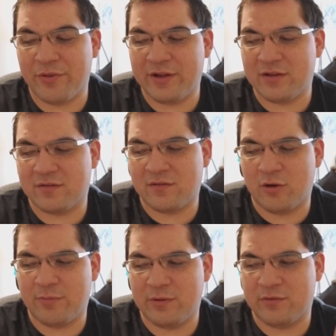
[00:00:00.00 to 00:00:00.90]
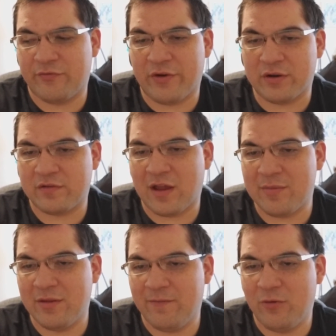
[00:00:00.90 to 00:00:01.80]
think it's Topo's first time
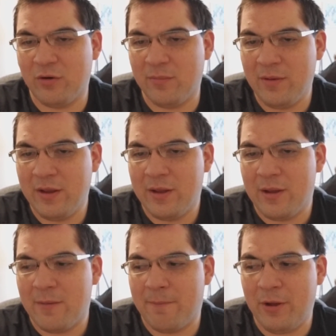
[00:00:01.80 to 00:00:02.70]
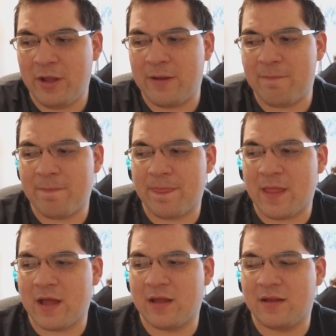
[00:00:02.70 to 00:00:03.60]
in the form, but
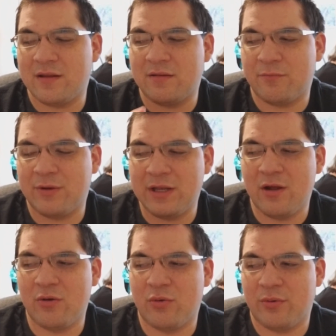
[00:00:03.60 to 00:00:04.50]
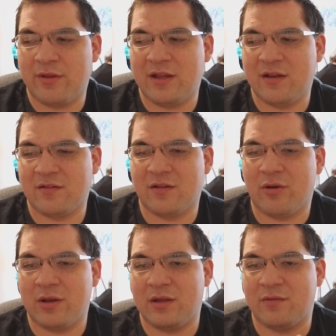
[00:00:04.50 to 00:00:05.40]
we know that he doesn't know
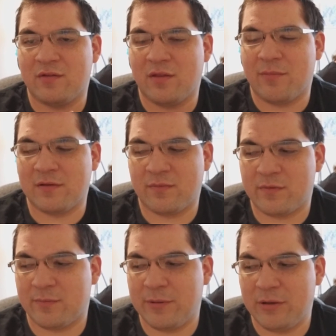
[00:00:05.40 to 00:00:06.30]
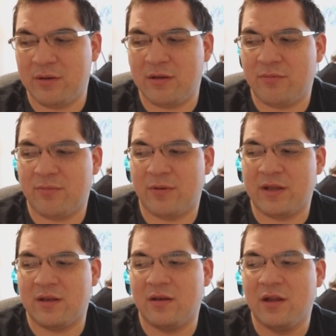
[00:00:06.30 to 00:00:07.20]
how to use it to the best of his ability
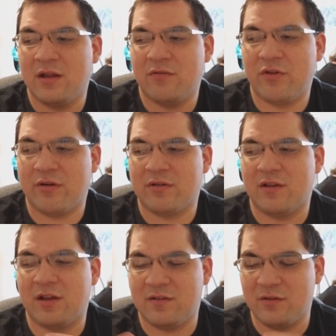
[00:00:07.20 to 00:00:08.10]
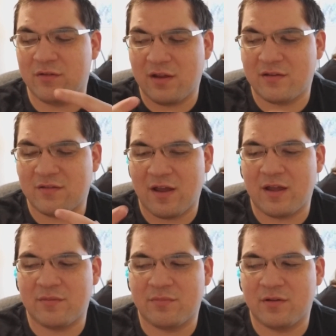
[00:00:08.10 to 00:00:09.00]
when Jiren said he still takes
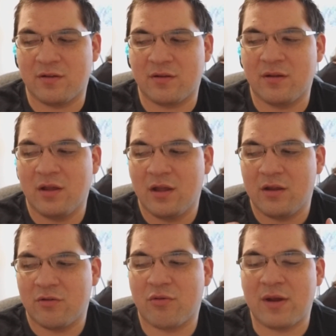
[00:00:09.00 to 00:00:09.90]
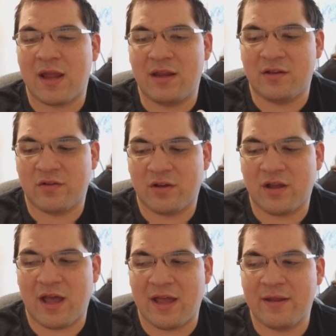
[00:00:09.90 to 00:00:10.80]
time to create each
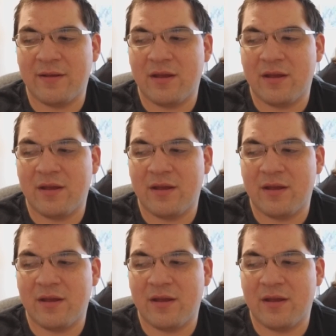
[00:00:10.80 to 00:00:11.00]
Hakai,